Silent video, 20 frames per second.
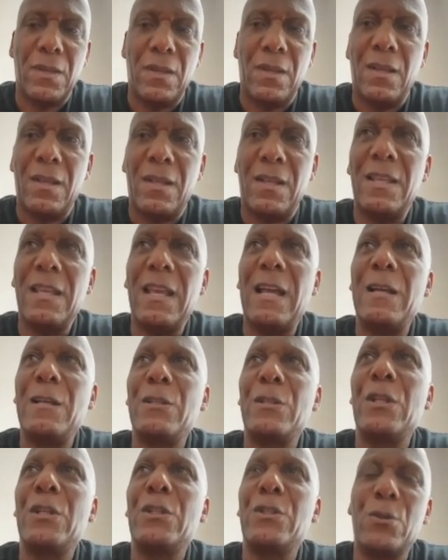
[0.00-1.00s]
Yeah,
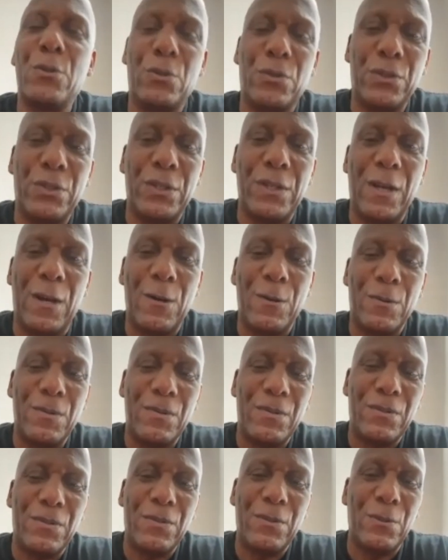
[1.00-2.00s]
it's good to know.
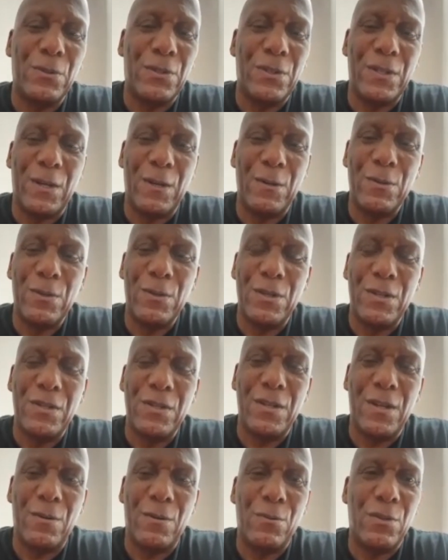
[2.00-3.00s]
Good to know you
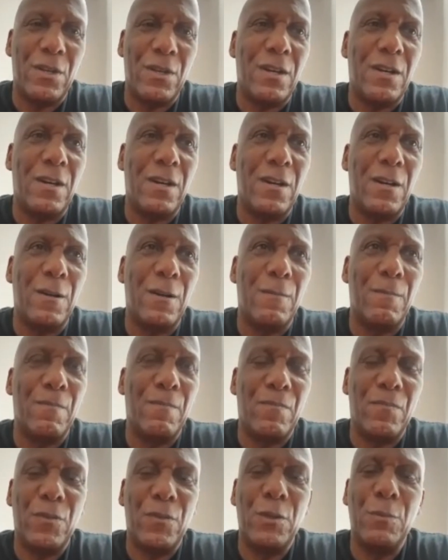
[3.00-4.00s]
know that
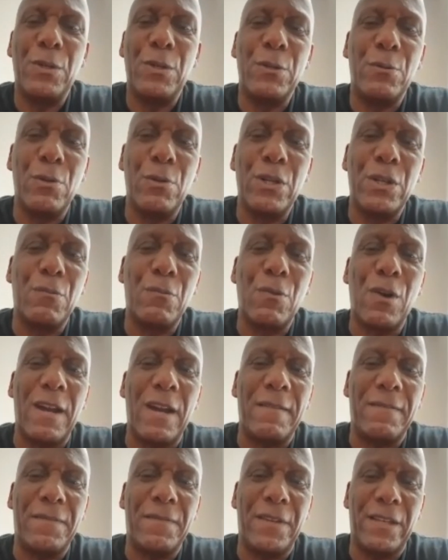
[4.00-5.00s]
you've been doing the right
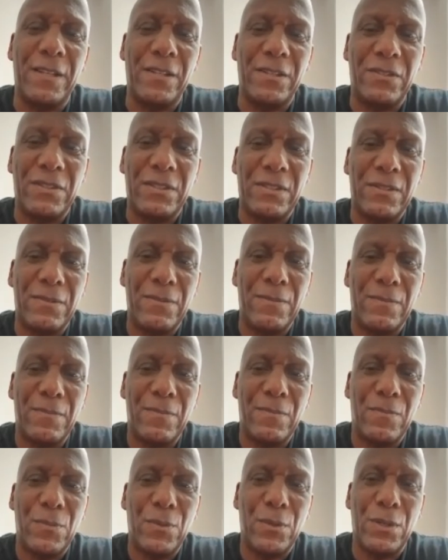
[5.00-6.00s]
things.
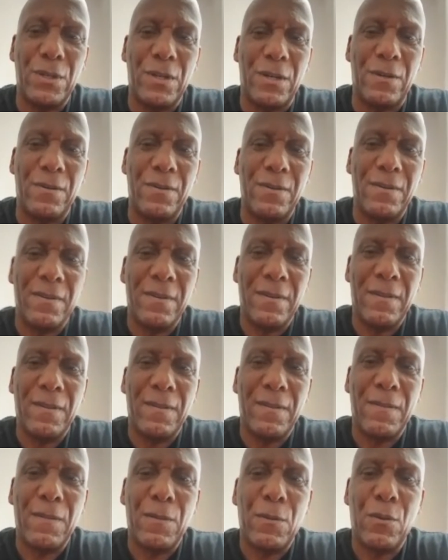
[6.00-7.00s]
You know,
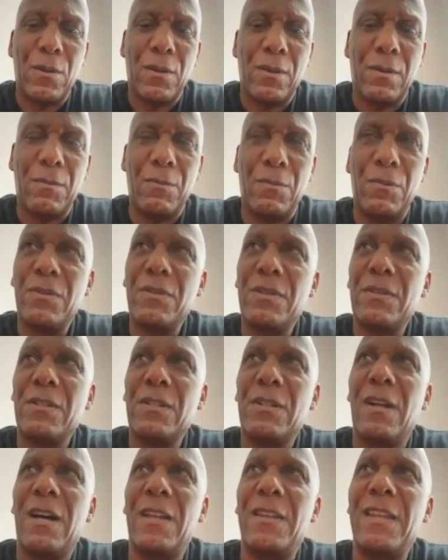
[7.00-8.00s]
with
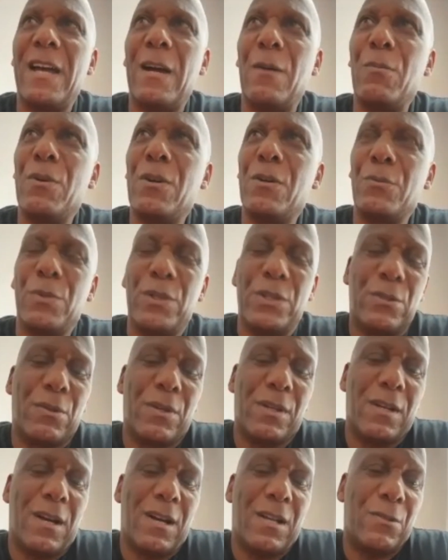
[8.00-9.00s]
like now because
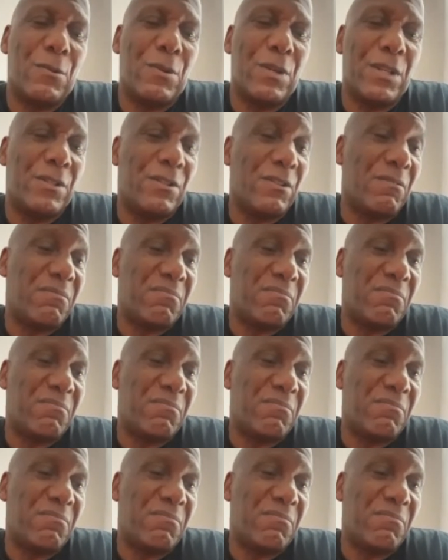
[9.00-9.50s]
I do it just